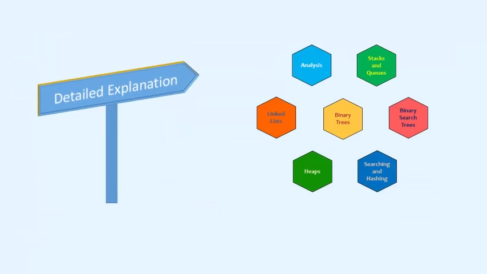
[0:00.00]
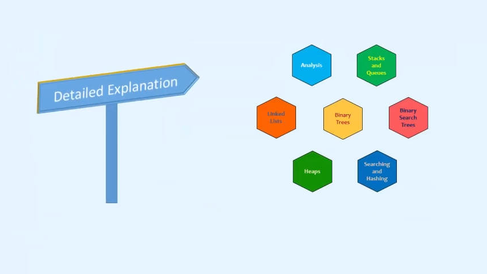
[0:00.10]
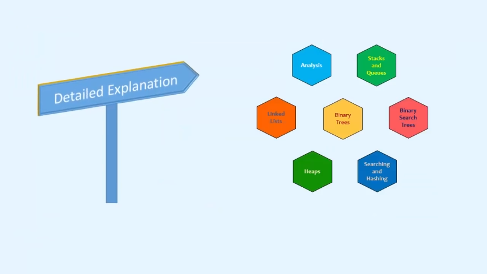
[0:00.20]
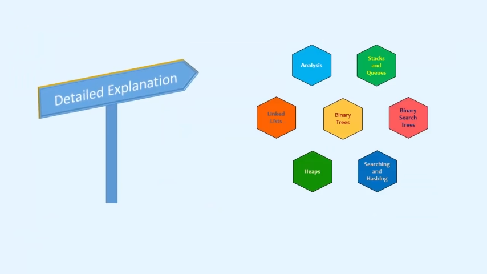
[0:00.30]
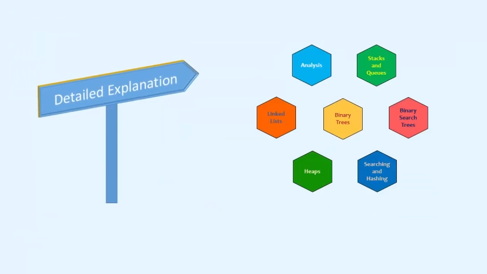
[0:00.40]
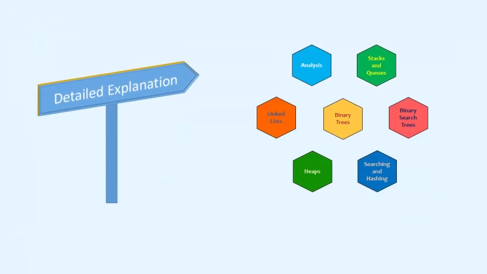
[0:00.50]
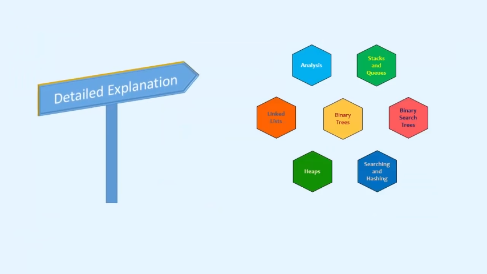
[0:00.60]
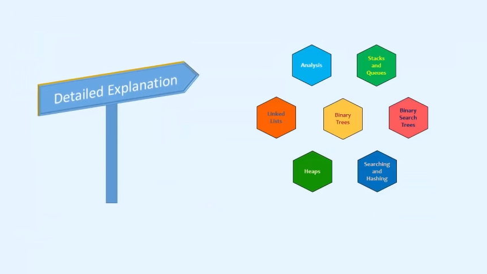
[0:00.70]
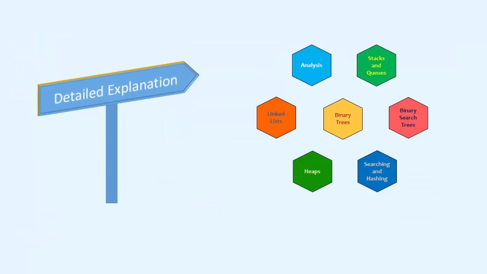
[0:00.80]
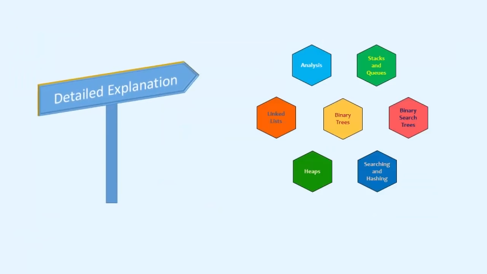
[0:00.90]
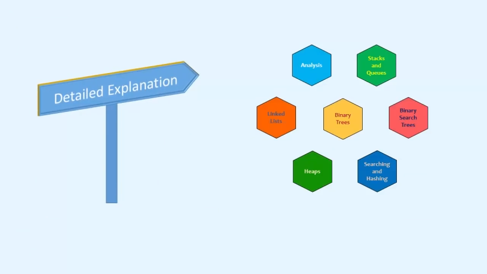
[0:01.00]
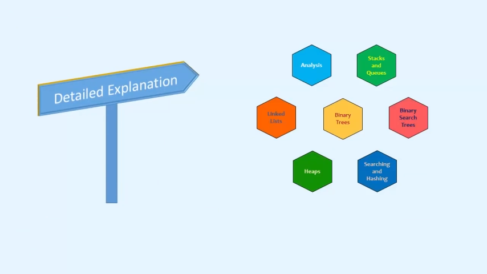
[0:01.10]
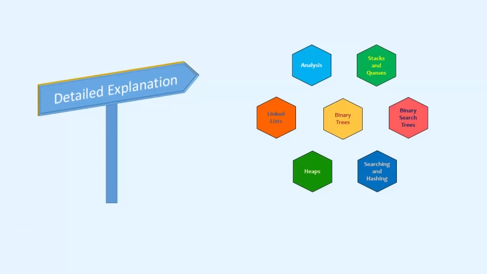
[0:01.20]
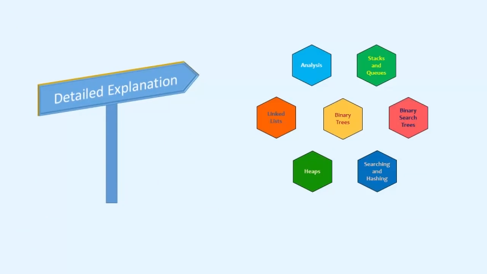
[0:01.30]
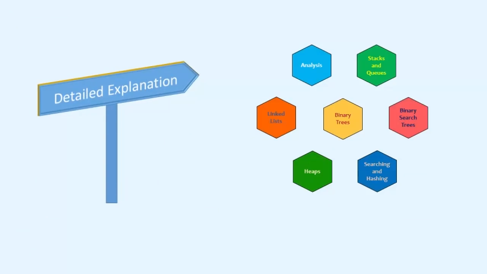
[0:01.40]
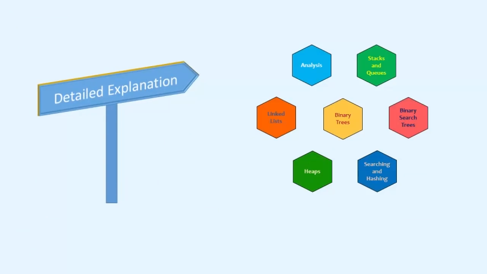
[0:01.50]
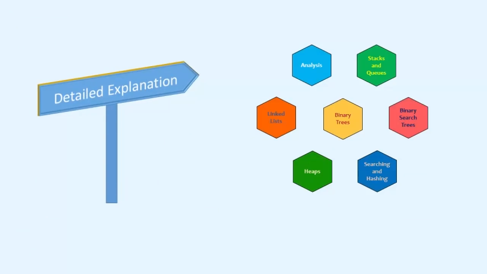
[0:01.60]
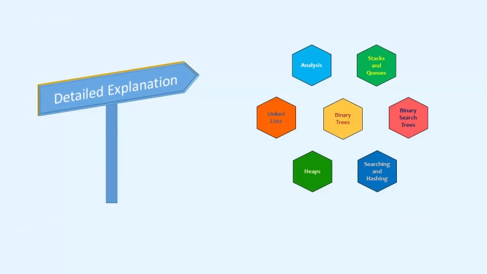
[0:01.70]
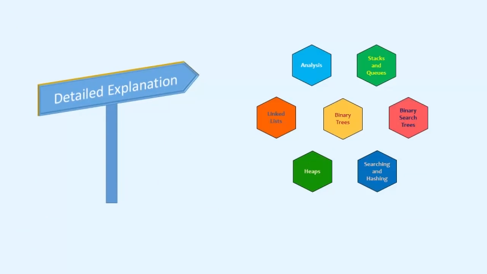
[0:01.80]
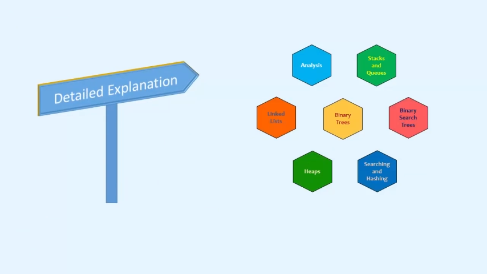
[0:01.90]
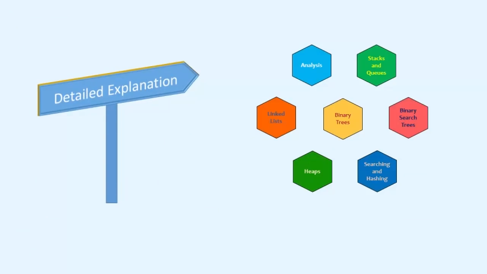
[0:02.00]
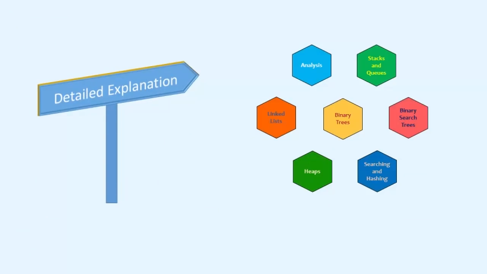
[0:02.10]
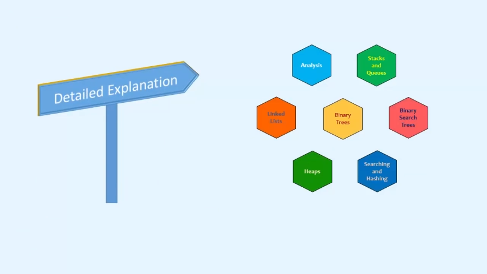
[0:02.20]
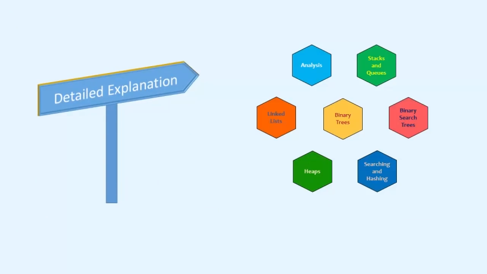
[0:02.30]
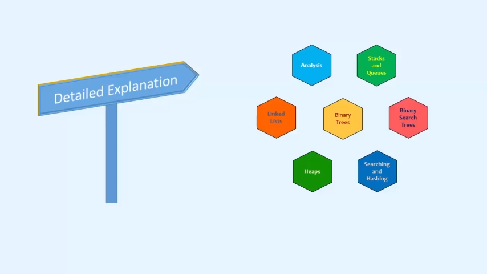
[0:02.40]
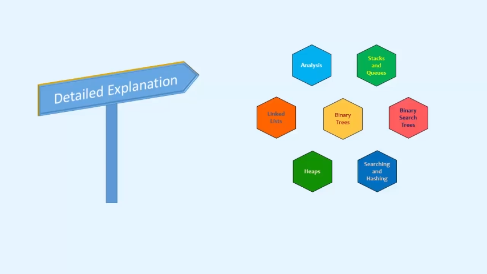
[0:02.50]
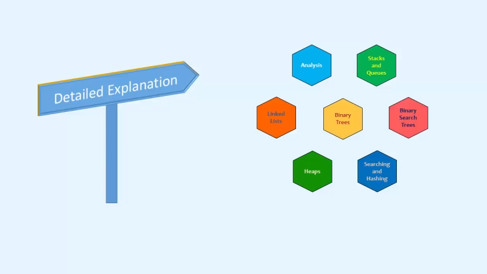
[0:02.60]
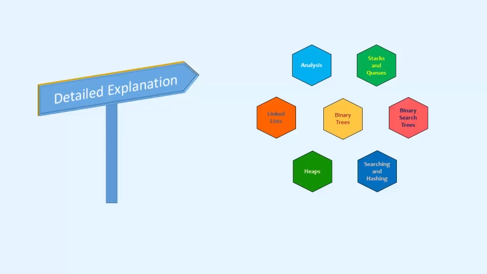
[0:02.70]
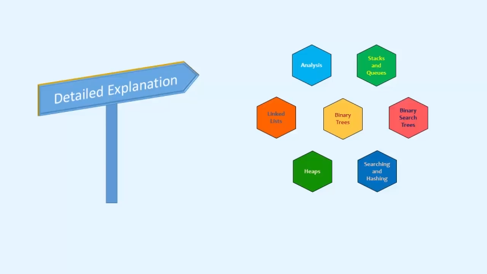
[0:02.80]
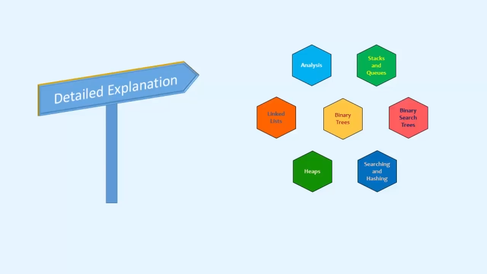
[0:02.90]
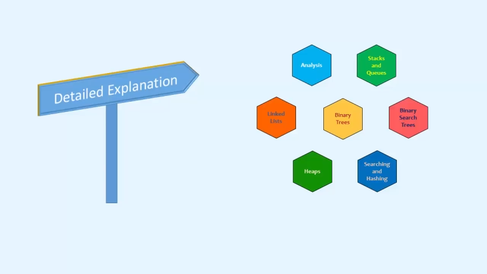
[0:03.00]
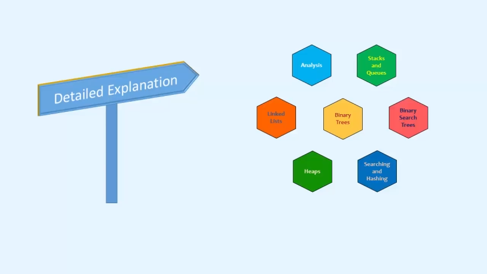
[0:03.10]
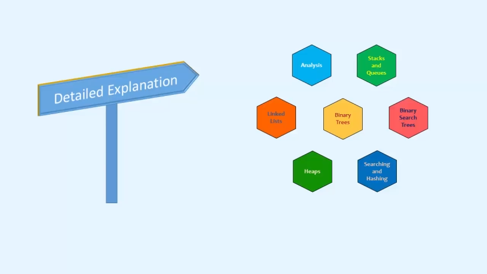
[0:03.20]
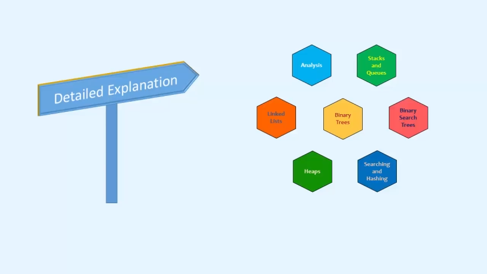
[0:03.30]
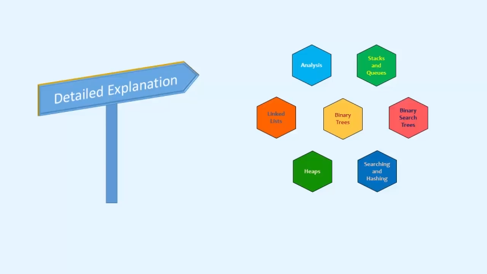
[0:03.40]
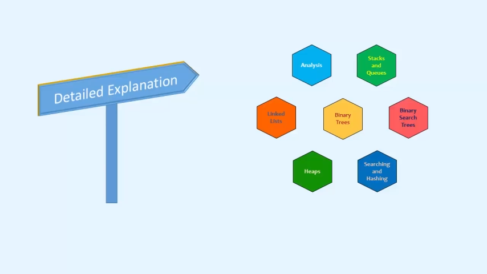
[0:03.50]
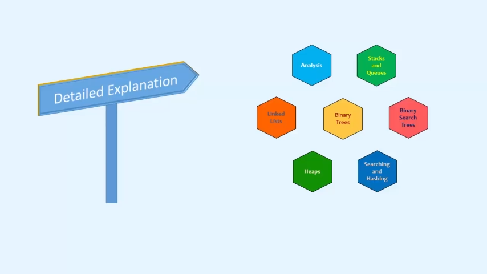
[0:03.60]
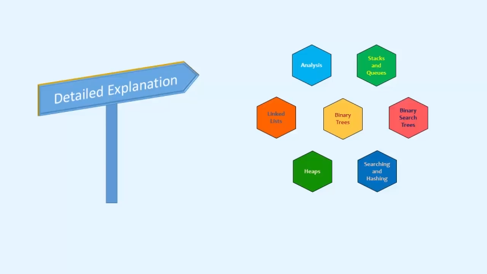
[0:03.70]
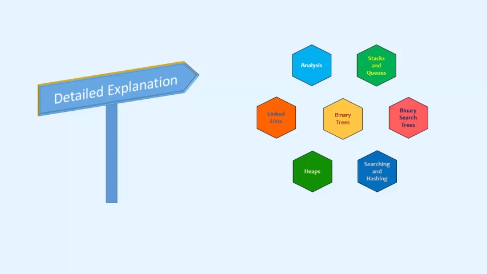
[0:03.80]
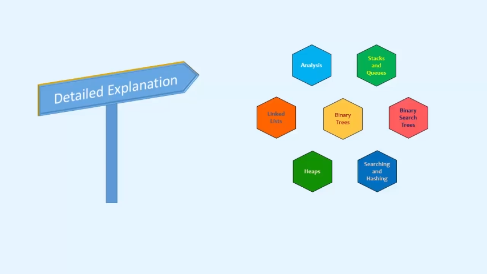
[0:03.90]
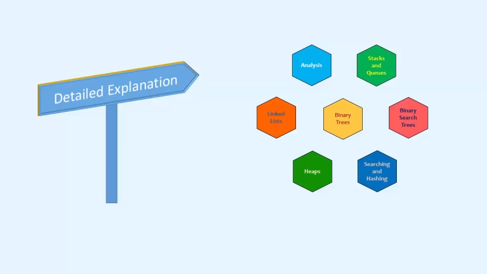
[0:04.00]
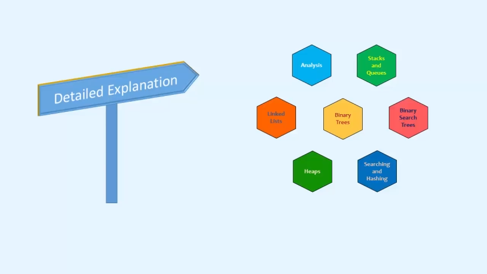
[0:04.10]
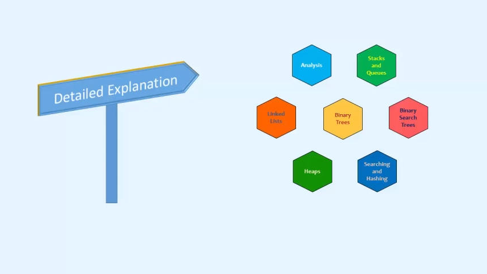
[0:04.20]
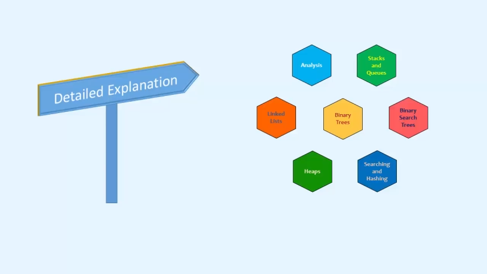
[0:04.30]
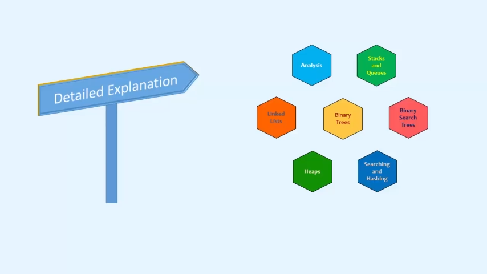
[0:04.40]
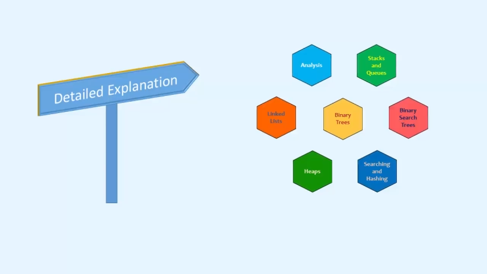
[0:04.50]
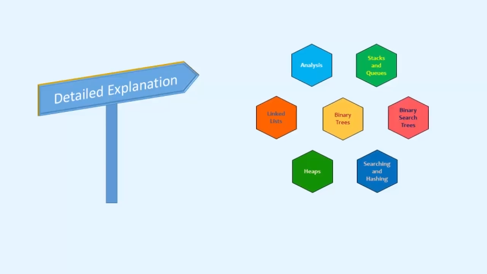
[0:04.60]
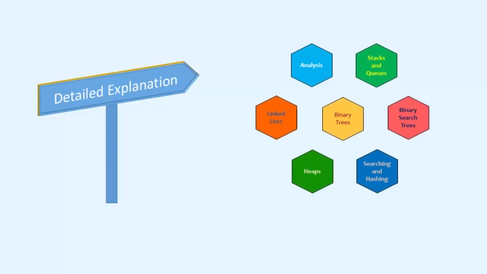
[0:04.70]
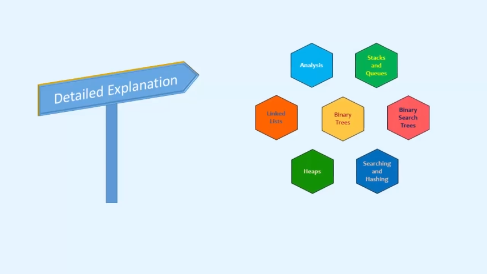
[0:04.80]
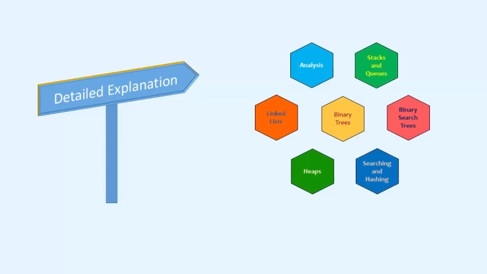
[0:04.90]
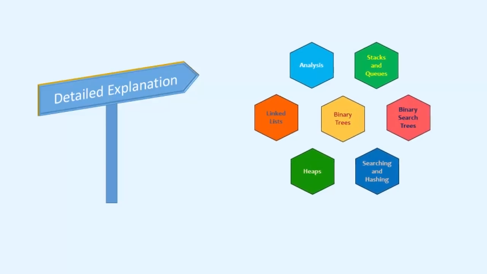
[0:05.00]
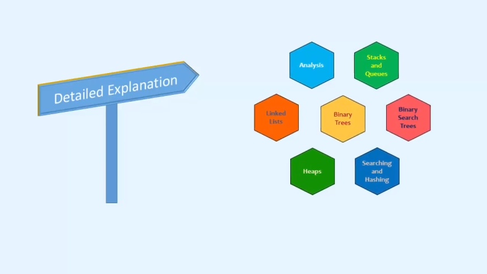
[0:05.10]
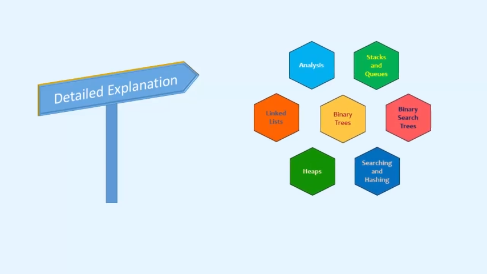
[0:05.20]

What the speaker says: [unreadable: no face in view]